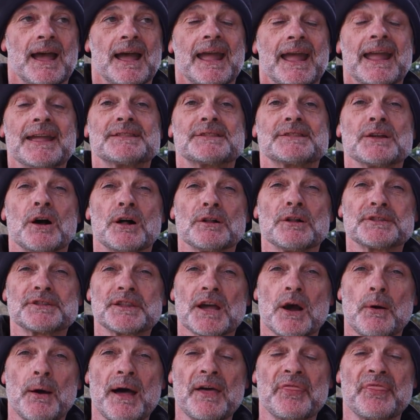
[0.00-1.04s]
It's
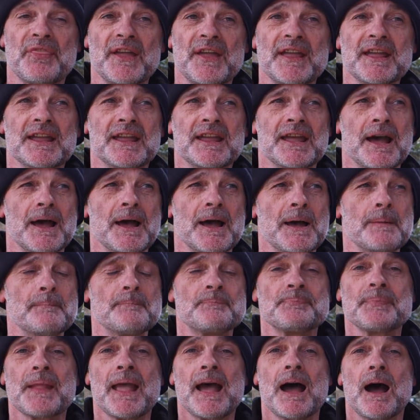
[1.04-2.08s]
also, I think,
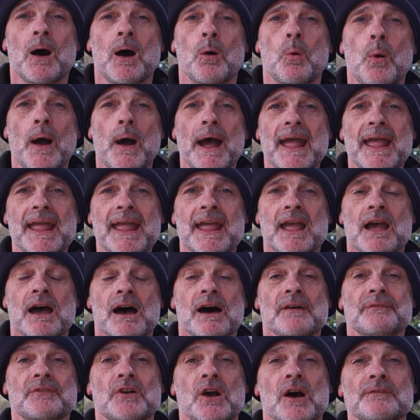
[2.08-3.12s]
a way
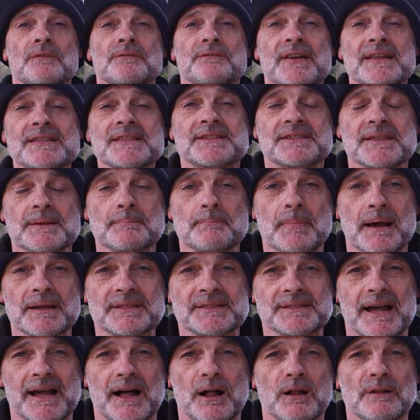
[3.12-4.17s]
of convincing
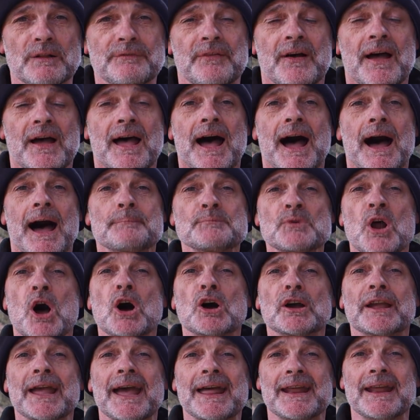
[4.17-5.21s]
myself I'm
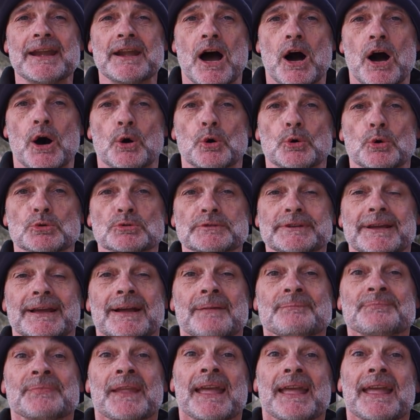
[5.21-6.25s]
not getting old.
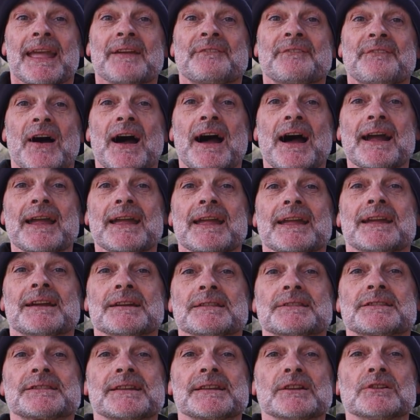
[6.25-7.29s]
If I
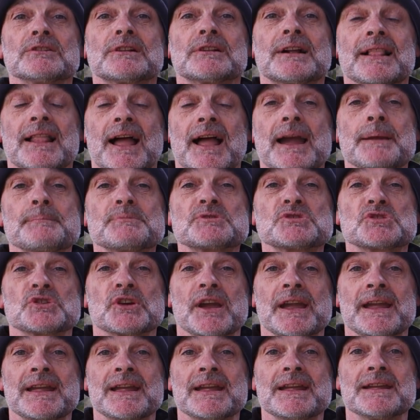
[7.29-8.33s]
can still climb
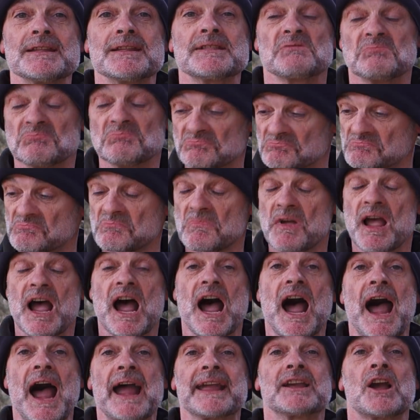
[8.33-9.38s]
trees,
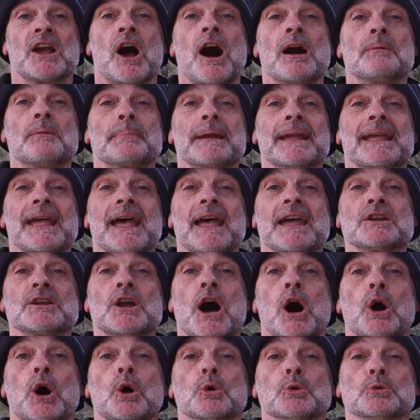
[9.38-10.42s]
I can't be getting
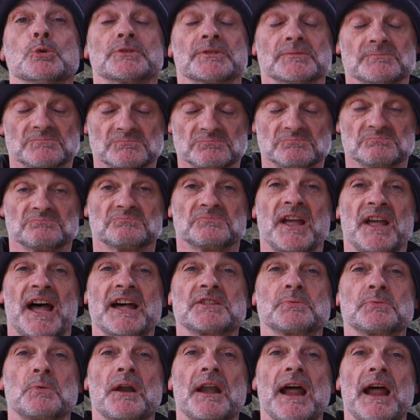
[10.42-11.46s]
old.
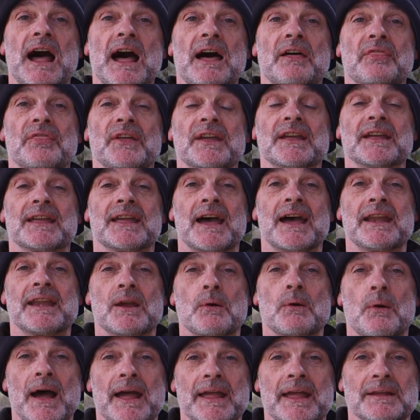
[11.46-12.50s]
That's what I think
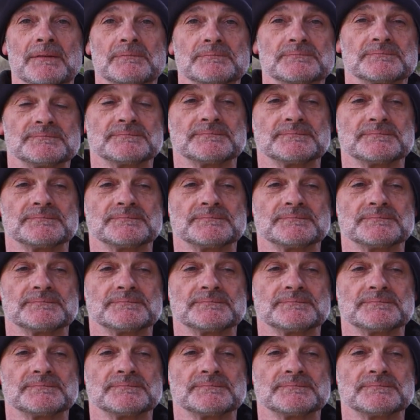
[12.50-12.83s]
anyway.